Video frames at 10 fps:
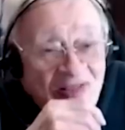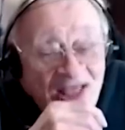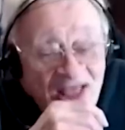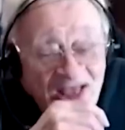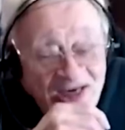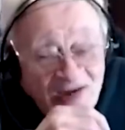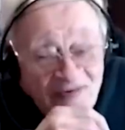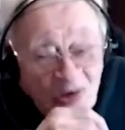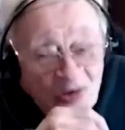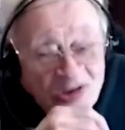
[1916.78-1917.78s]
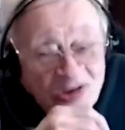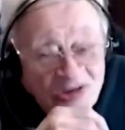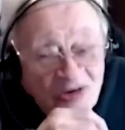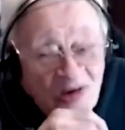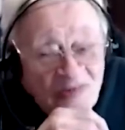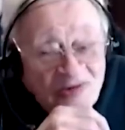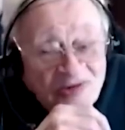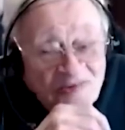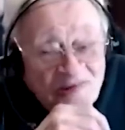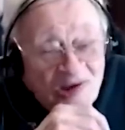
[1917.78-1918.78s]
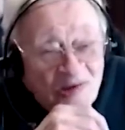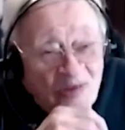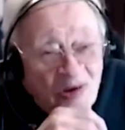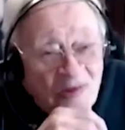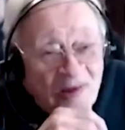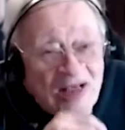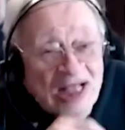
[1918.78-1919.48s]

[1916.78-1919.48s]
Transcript: And he never lost his arm. He was a pretty good ball player.